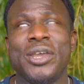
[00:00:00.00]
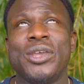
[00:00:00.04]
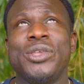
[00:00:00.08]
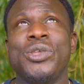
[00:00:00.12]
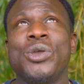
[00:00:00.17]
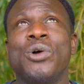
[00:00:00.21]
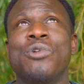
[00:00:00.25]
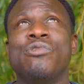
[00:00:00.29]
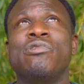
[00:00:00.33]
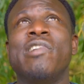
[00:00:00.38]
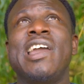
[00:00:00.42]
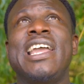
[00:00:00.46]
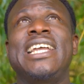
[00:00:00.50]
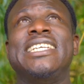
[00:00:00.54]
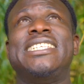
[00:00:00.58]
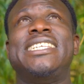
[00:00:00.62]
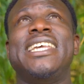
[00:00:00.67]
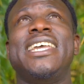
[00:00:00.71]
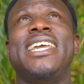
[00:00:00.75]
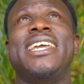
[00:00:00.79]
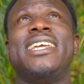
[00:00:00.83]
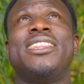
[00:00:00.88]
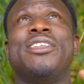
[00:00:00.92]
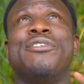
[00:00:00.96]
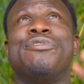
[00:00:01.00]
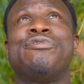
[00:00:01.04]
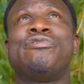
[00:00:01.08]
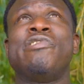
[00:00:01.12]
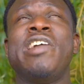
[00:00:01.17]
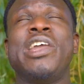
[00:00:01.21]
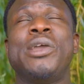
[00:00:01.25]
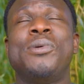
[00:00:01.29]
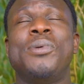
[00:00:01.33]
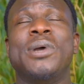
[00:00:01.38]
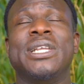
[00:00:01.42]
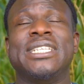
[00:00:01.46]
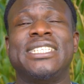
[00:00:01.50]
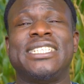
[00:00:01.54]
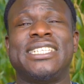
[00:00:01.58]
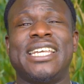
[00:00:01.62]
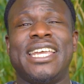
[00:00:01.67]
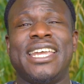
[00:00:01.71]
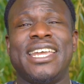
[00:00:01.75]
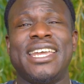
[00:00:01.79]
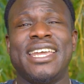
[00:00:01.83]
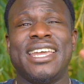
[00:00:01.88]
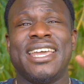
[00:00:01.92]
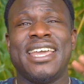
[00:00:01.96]
You're raising the
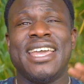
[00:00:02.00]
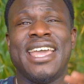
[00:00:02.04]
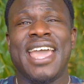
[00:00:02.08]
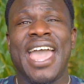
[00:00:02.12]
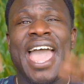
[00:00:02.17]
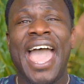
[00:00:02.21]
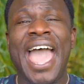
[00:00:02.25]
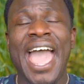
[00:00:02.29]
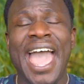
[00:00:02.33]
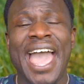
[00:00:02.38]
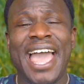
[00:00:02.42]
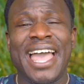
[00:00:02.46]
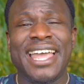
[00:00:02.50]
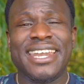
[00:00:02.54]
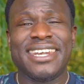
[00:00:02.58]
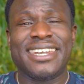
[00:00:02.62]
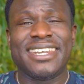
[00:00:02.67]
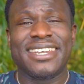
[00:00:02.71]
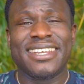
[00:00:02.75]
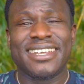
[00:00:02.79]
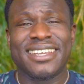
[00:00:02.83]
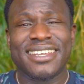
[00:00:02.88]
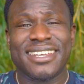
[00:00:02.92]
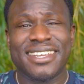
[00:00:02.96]
frequency and